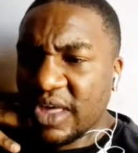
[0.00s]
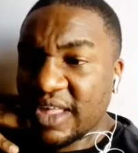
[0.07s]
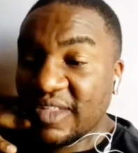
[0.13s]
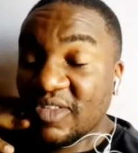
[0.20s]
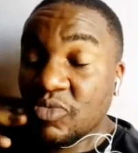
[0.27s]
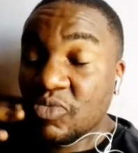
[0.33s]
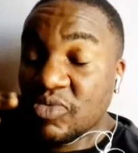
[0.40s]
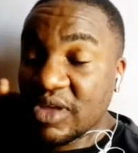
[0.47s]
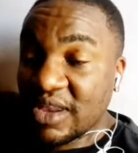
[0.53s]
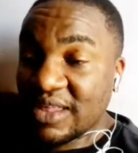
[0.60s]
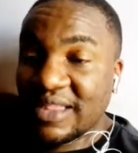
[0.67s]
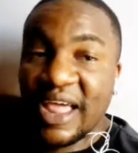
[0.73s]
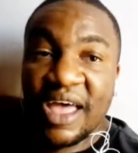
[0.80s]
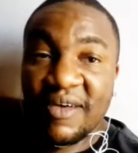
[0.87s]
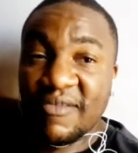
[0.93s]
He's
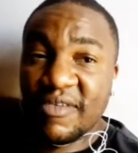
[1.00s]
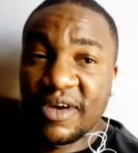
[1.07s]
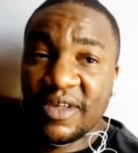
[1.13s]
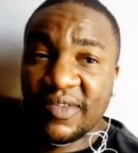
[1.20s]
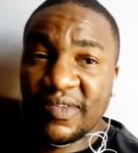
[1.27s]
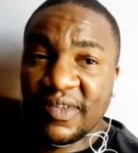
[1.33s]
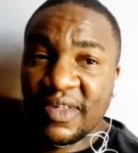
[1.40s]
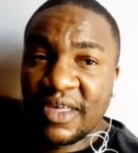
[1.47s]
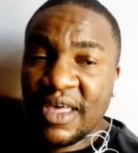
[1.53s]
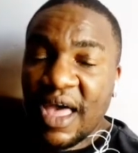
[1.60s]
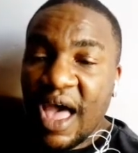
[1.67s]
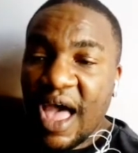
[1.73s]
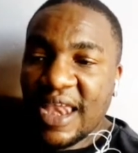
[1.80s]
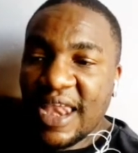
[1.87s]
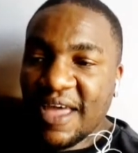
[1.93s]
really diverse,
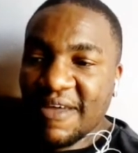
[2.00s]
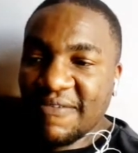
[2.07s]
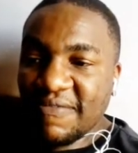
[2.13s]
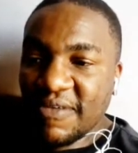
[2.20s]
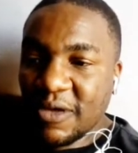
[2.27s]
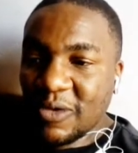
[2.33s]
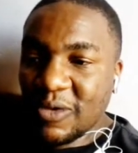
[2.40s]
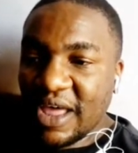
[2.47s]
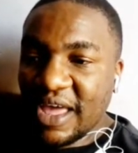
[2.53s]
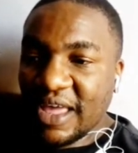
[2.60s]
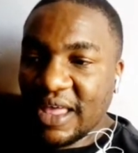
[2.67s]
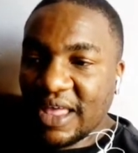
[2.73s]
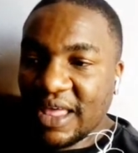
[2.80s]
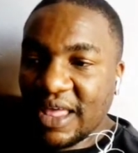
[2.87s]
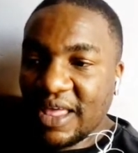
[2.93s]
and I feel
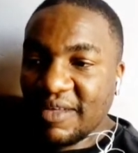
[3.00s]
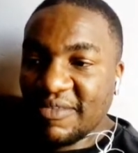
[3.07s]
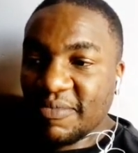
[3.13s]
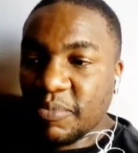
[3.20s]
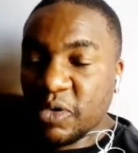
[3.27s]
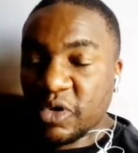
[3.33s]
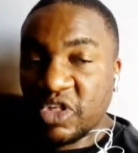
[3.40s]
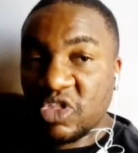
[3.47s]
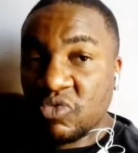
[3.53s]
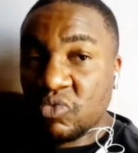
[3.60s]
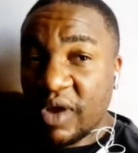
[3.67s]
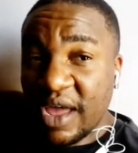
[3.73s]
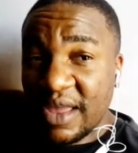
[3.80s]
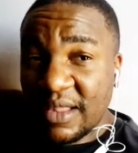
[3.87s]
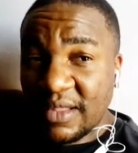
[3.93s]
like if pushed
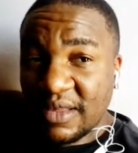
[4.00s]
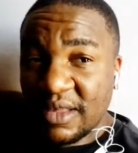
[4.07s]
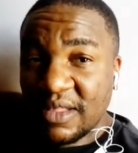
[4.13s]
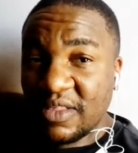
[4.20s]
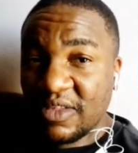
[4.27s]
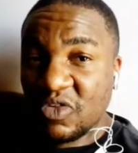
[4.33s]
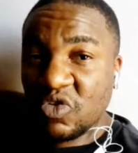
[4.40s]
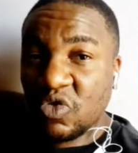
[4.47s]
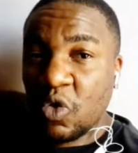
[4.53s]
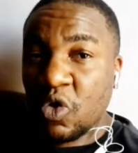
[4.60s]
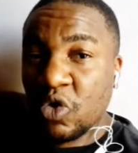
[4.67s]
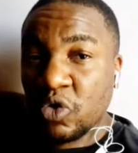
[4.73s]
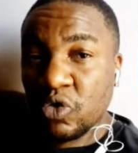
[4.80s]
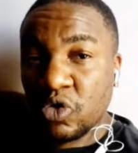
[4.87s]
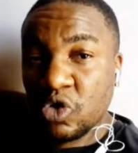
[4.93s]
right, this
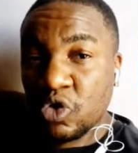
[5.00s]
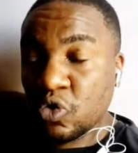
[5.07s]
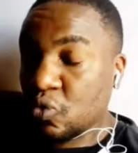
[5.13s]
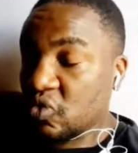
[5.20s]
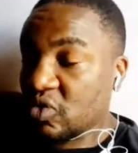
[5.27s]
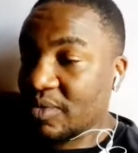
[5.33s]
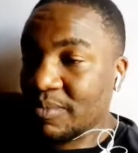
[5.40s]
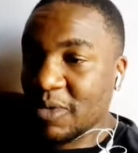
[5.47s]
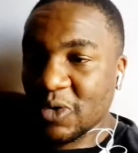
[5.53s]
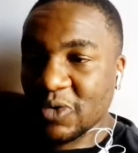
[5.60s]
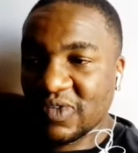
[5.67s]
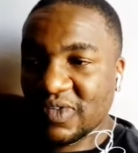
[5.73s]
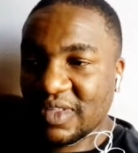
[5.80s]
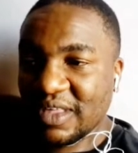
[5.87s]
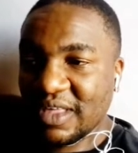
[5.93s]
song could do the
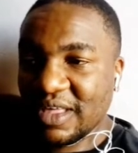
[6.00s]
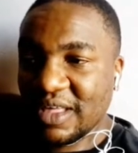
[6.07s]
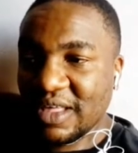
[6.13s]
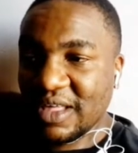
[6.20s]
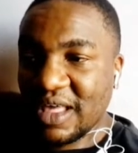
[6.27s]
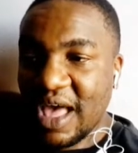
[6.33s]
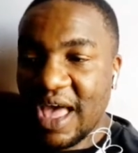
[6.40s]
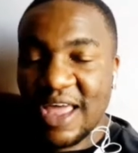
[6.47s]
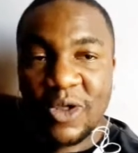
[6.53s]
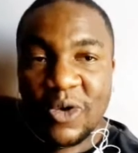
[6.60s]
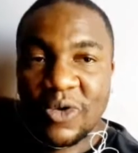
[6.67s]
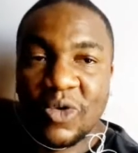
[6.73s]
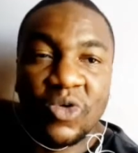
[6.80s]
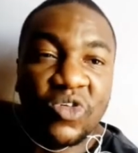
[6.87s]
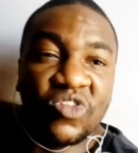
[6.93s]
most. I
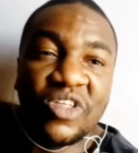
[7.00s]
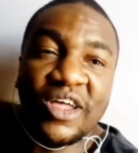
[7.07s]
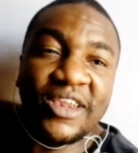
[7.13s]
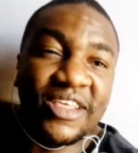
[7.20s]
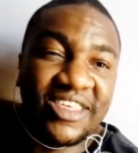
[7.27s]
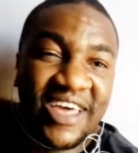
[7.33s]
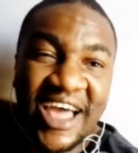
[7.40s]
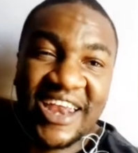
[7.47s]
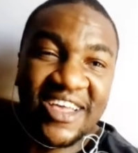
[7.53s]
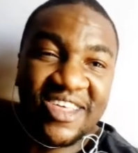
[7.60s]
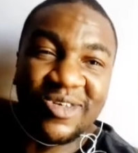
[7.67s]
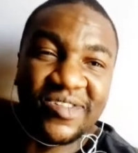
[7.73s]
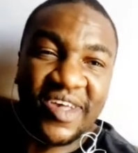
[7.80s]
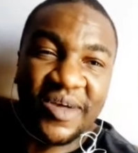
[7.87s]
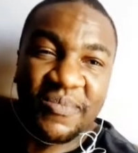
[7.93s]
don't know, start a
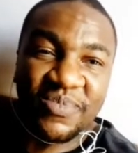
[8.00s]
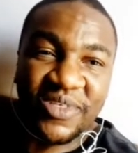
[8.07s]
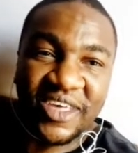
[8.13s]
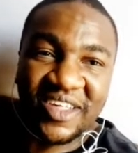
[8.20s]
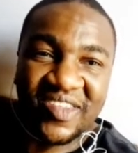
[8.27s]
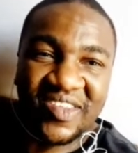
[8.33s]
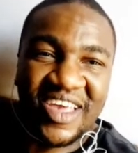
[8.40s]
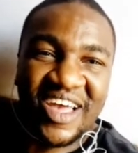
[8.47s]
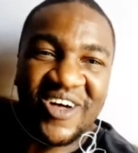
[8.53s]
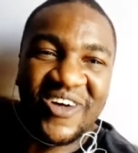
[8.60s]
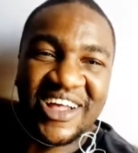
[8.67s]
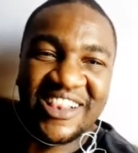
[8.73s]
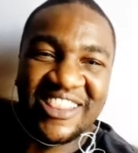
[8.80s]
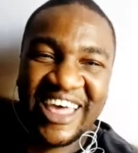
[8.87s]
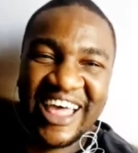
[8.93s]
challenge or something. See
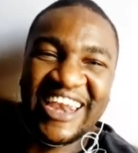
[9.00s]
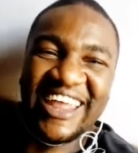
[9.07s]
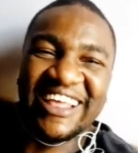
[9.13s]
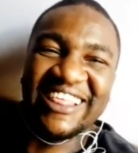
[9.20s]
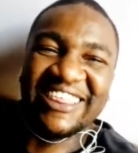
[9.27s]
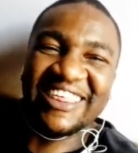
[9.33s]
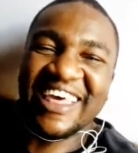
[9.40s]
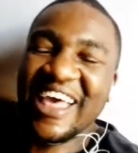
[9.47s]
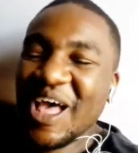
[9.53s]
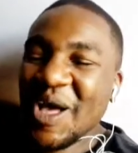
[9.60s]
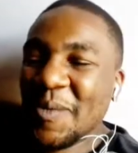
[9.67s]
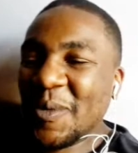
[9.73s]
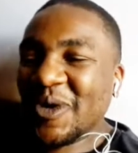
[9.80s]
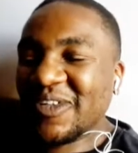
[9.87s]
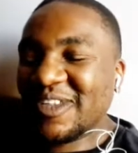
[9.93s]
how I challenge.
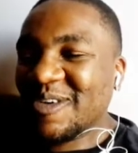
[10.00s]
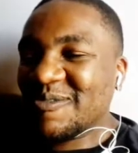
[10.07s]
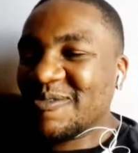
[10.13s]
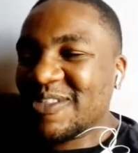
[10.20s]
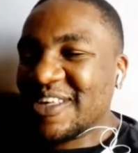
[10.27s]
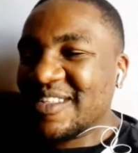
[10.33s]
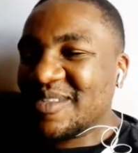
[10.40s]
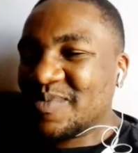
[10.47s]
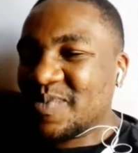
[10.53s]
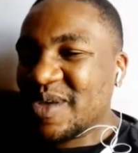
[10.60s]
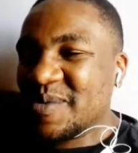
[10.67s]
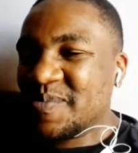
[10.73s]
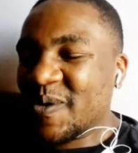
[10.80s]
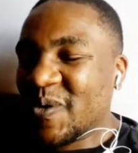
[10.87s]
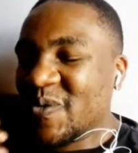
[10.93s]
Most of these
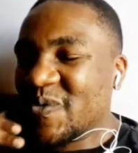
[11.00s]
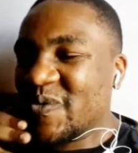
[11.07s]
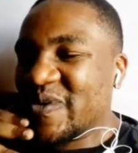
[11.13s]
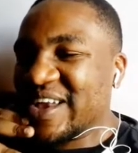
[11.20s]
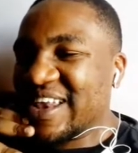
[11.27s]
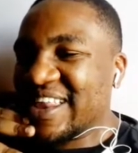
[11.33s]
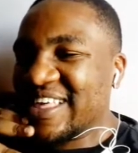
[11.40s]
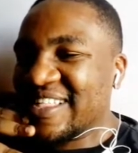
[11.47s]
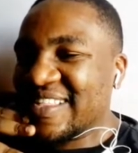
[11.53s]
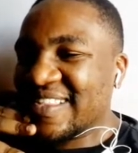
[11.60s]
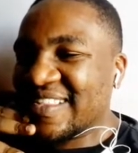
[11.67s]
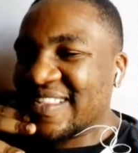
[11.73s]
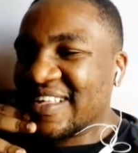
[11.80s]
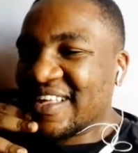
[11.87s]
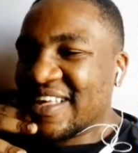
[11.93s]
people who
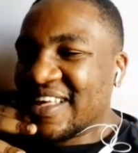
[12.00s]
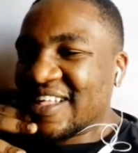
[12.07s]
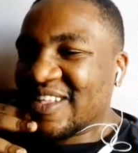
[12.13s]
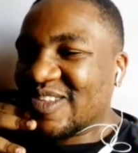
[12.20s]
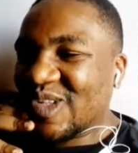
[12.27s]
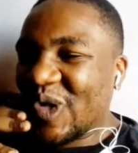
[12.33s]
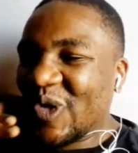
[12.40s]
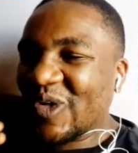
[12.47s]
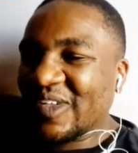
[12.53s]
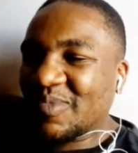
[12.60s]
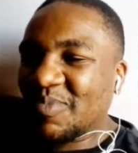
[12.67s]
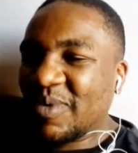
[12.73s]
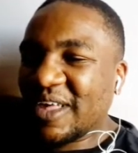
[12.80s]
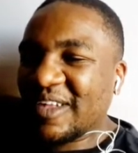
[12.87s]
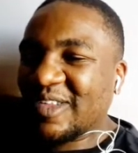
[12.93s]
release
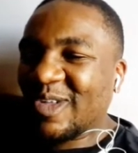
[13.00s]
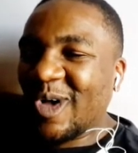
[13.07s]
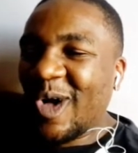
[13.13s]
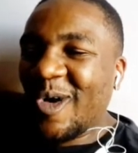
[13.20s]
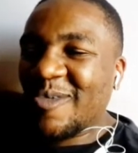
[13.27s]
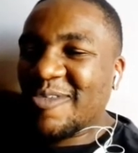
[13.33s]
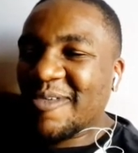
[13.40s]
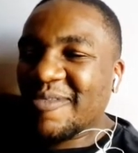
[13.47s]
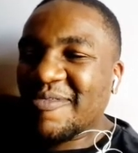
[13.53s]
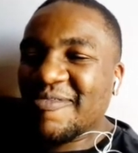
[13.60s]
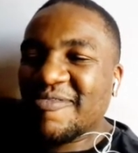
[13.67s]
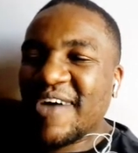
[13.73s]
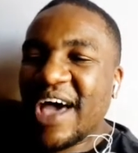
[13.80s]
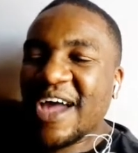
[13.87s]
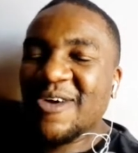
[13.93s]
songs based off of
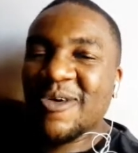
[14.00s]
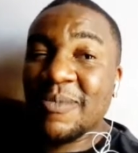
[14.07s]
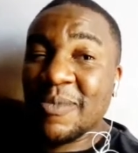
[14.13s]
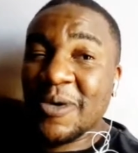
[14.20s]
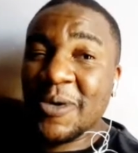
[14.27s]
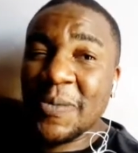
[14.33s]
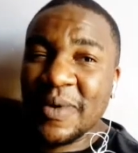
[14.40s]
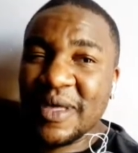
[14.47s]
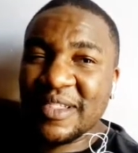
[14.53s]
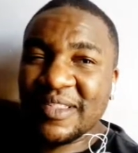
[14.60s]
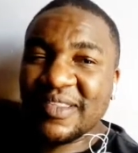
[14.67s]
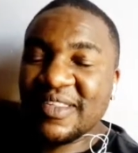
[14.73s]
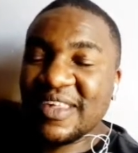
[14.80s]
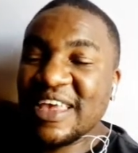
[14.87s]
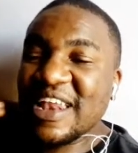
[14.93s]
viral
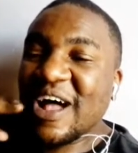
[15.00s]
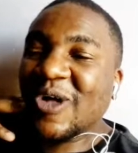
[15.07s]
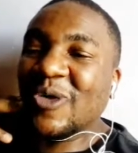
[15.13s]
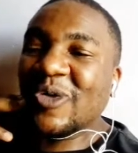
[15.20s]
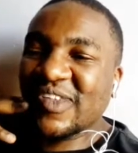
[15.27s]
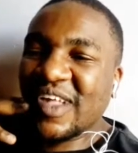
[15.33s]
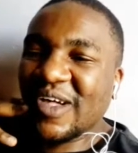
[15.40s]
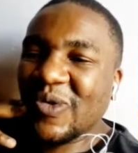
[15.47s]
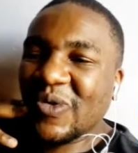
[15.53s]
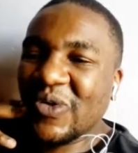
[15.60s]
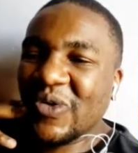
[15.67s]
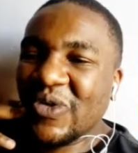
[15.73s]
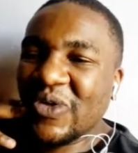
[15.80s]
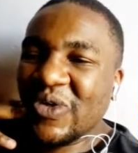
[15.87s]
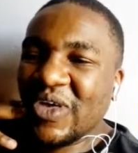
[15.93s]
moments,
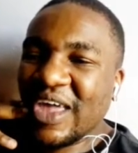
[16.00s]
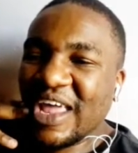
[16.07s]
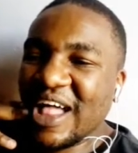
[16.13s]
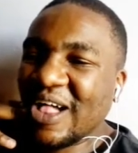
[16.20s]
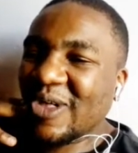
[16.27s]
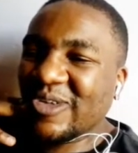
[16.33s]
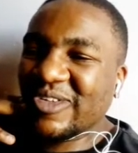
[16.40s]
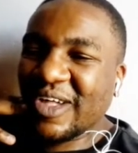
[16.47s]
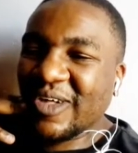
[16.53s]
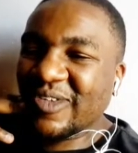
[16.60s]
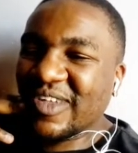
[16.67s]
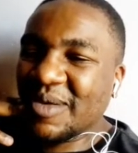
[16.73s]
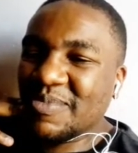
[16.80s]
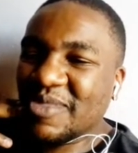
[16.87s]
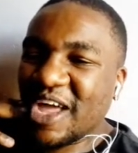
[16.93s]
irakosako.
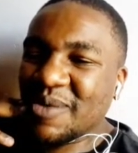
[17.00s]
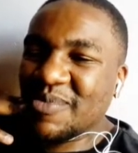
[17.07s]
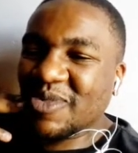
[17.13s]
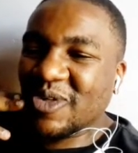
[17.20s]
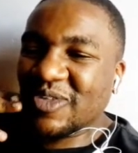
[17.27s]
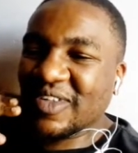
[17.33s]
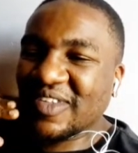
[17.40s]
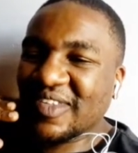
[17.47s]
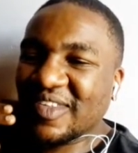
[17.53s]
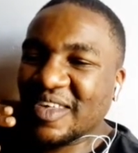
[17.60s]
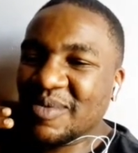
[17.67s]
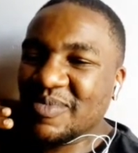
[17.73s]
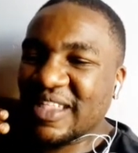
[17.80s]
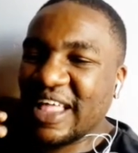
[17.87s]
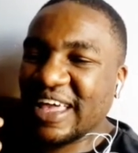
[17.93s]
Irakosako sometimes, because it
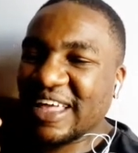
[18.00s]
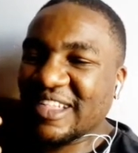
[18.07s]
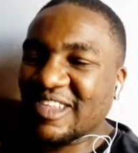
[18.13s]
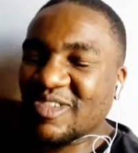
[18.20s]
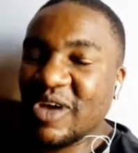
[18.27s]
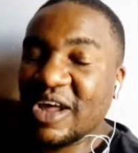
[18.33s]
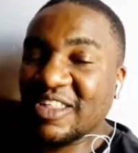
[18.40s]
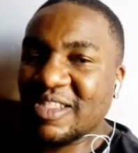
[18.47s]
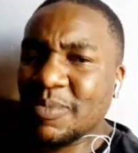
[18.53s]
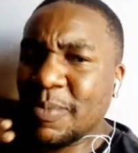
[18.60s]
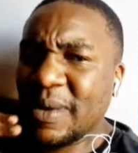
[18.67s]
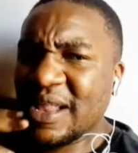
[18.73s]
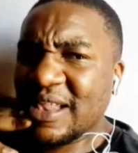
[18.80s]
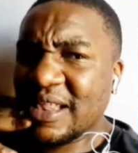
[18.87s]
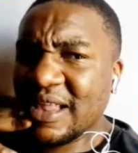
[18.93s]
seems like it's
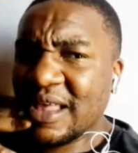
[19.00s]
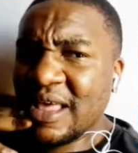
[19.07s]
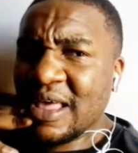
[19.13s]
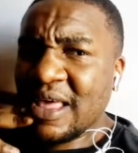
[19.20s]
rushed, but